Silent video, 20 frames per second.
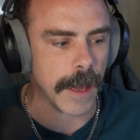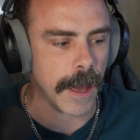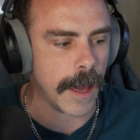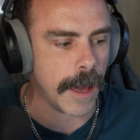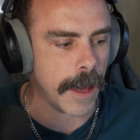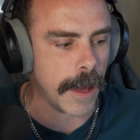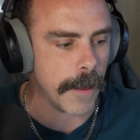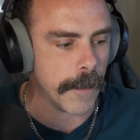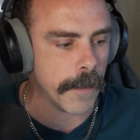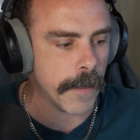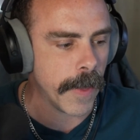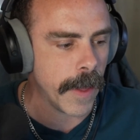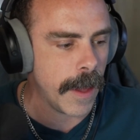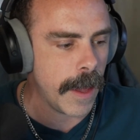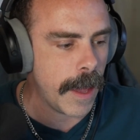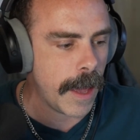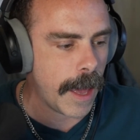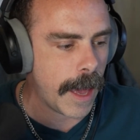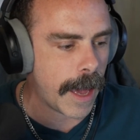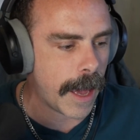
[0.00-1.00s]

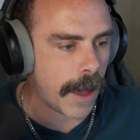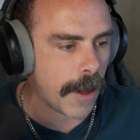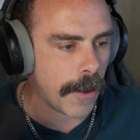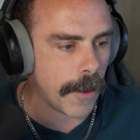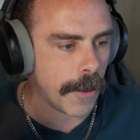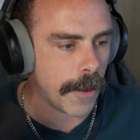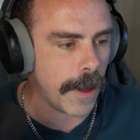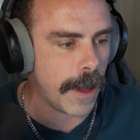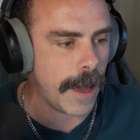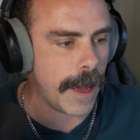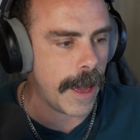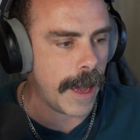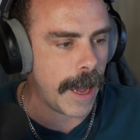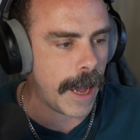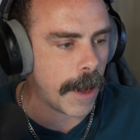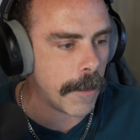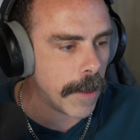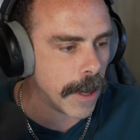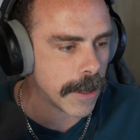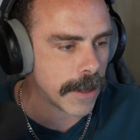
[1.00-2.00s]
how
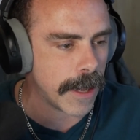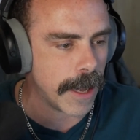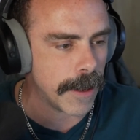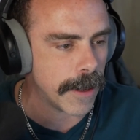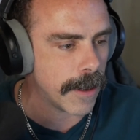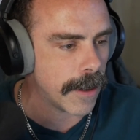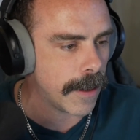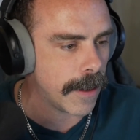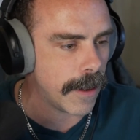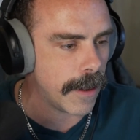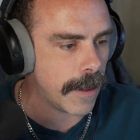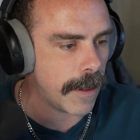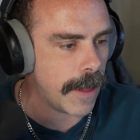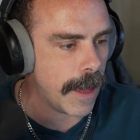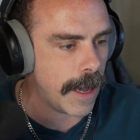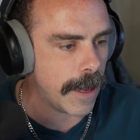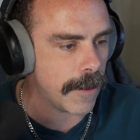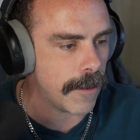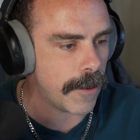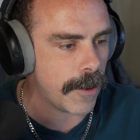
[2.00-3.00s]
much
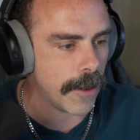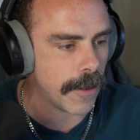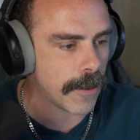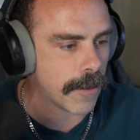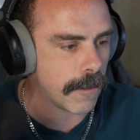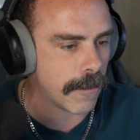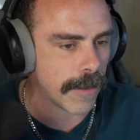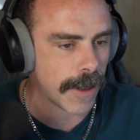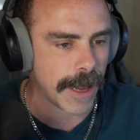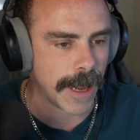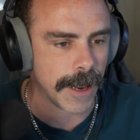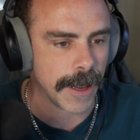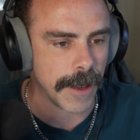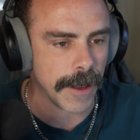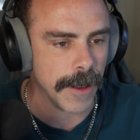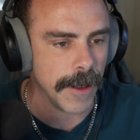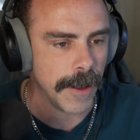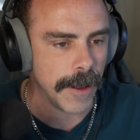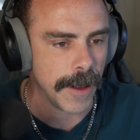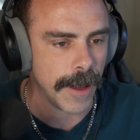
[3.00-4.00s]
that just kind of,
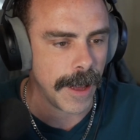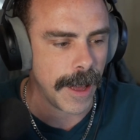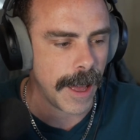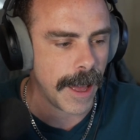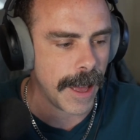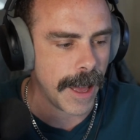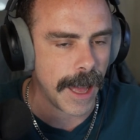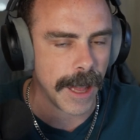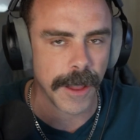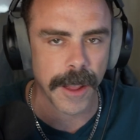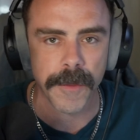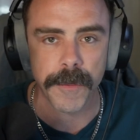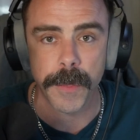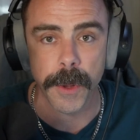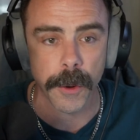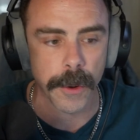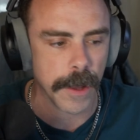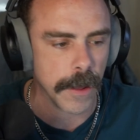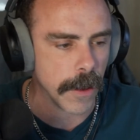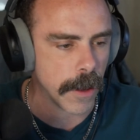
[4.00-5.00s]
I love
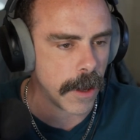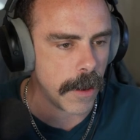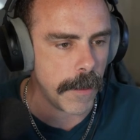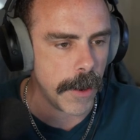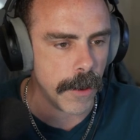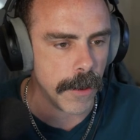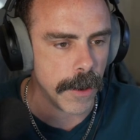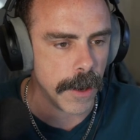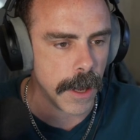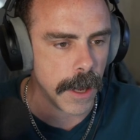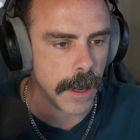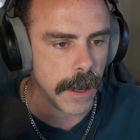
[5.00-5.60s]
building the community.